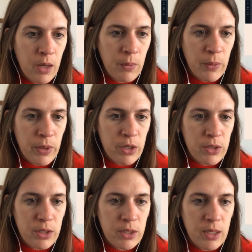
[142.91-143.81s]
I wonder what
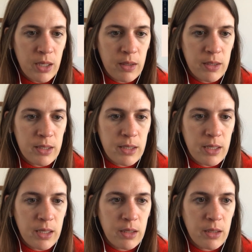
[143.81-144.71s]
hers looks like. Let's
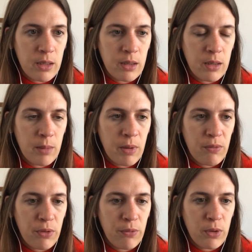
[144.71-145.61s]
take a look. Above
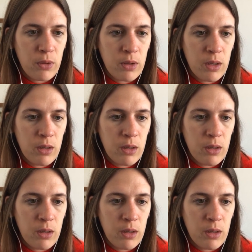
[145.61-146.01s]
the Fold.